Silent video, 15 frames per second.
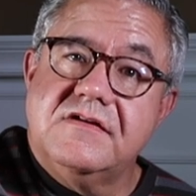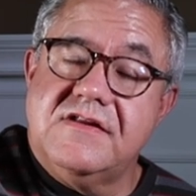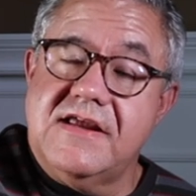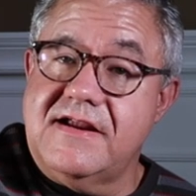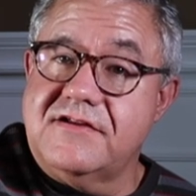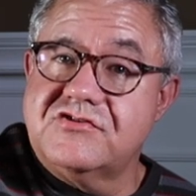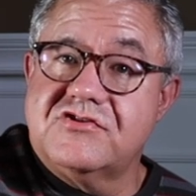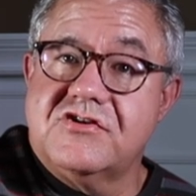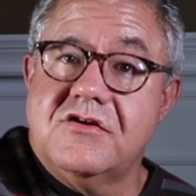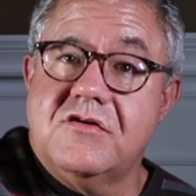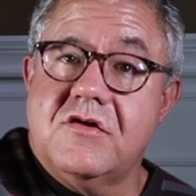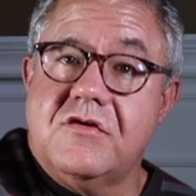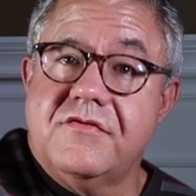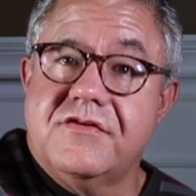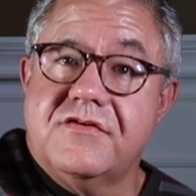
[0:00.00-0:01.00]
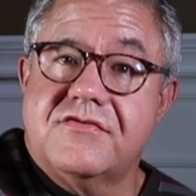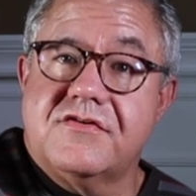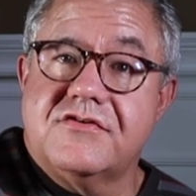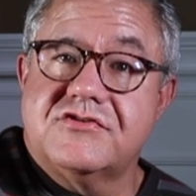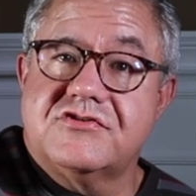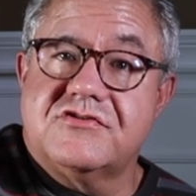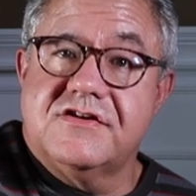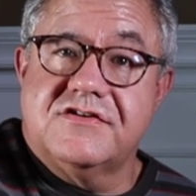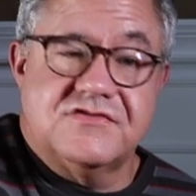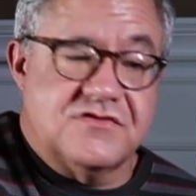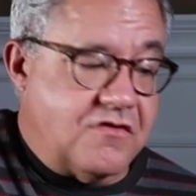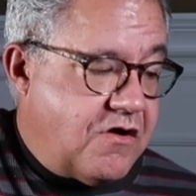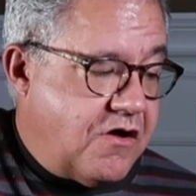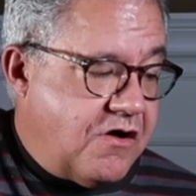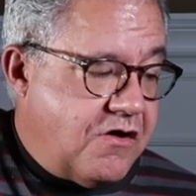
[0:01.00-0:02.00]
downstroke on the third string. So
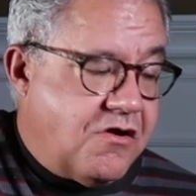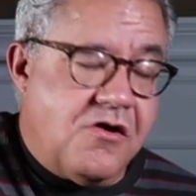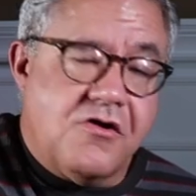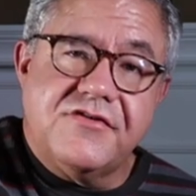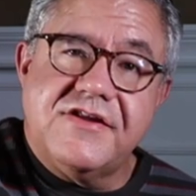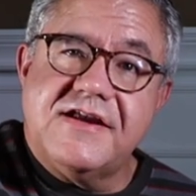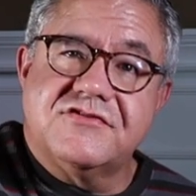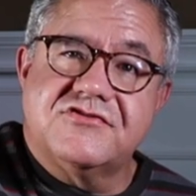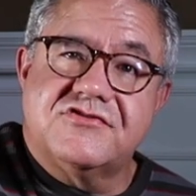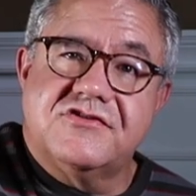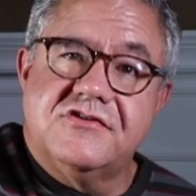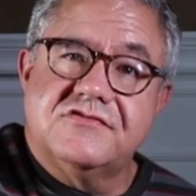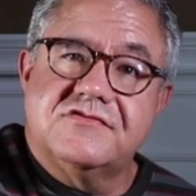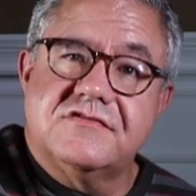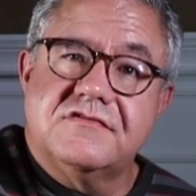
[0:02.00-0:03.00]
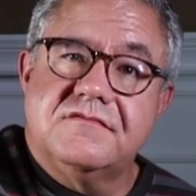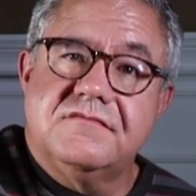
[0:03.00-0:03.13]
all downstrokes.